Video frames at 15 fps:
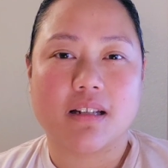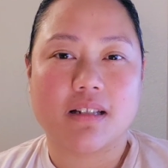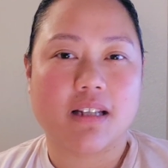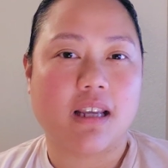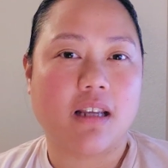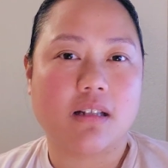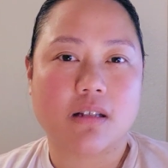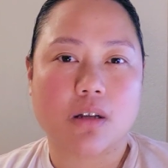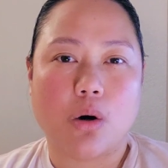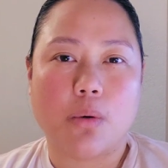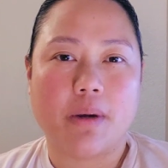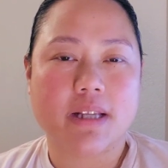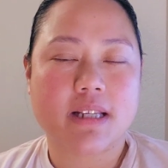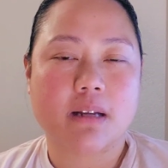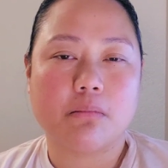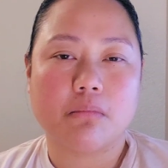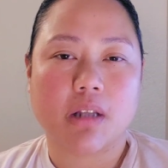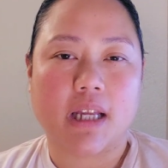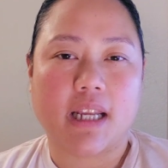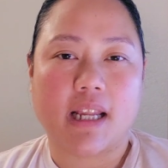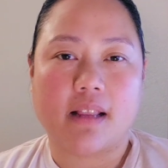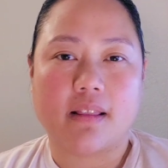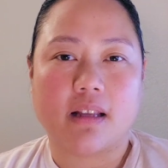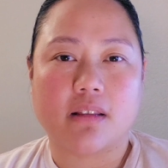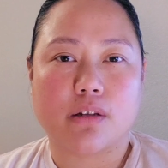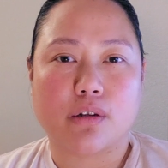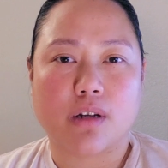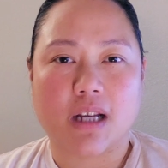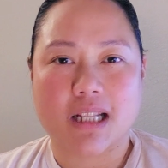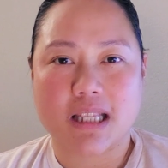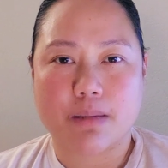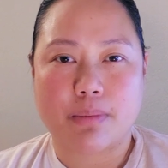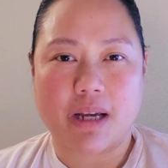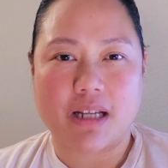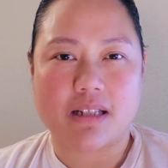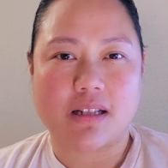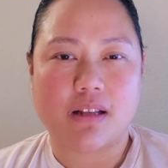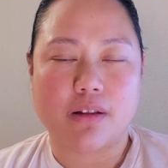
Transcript: he's always complaining that they're not spicy.